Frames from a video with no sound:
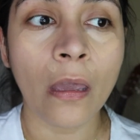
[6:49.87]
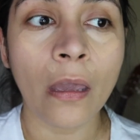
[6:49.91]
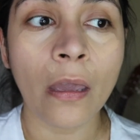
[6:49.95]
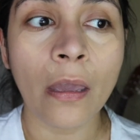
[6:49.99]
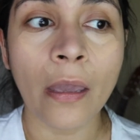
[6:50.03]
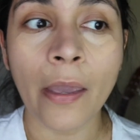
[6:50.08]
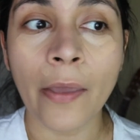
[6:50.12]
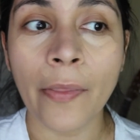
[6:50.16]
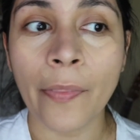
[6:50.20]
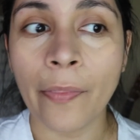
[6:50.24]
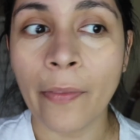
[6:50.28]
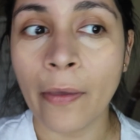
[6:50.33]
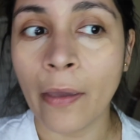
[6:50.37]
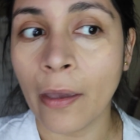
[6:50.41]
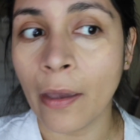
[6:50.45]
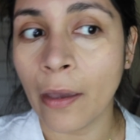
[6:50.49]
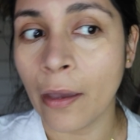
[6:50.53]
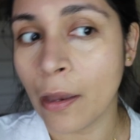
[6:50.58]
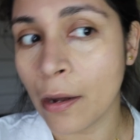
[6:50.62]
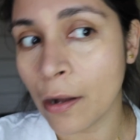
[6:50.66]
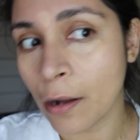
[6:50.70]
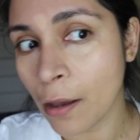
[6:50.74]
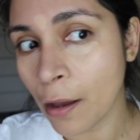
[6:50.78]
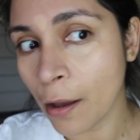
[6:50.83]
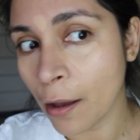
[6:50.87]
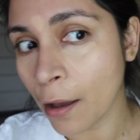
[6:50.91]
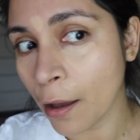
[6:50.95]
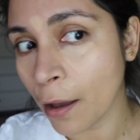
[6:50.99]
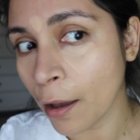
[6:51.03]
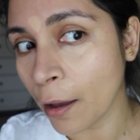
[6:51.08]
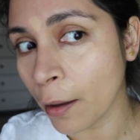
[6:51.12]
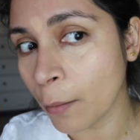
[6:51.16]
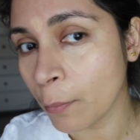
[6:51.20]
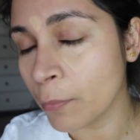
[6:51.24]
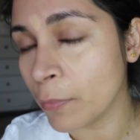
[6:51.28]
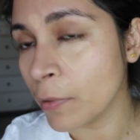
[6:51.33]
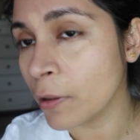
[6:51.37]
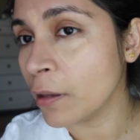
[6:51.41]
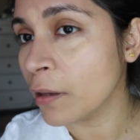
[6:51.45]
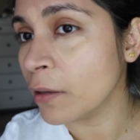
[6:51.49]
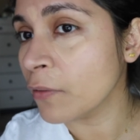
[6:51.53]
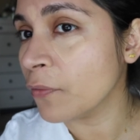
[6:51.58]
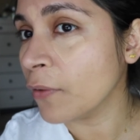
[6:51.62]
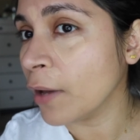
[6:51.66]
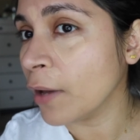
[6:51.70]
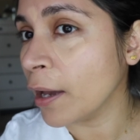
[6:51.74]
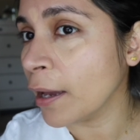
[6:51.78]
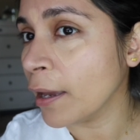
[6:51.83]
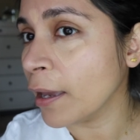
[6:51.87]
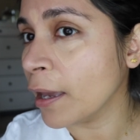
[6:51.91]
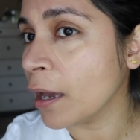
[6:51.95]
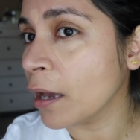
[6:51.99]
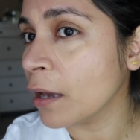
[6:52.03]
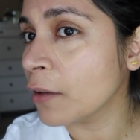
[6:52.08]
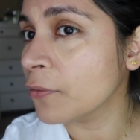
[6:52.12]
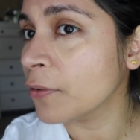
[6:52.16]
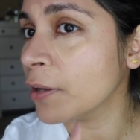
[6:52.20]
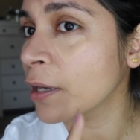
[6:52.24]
And then if I have